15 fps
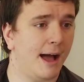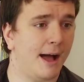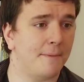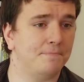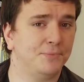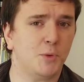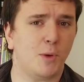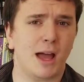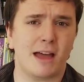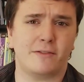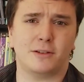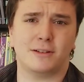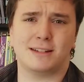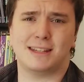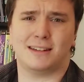Do I ever
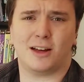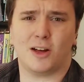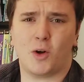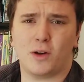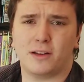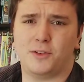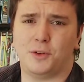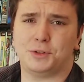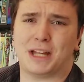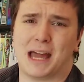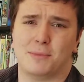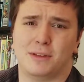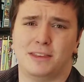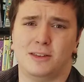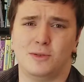intend on going full-time
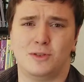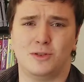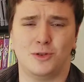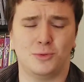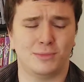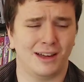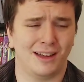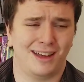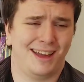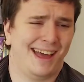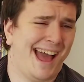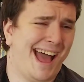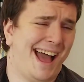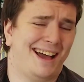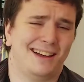with YouTube?
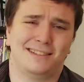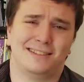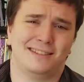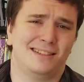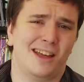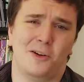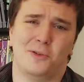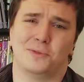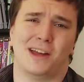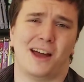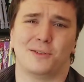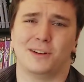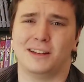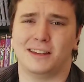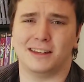No, not
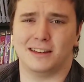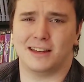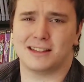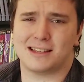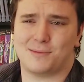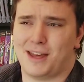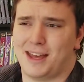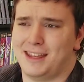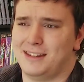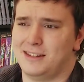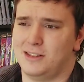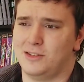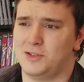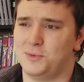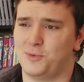really, because I'm not into
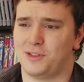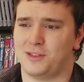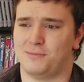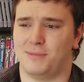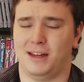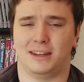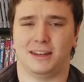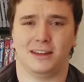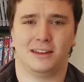YouTube for the money.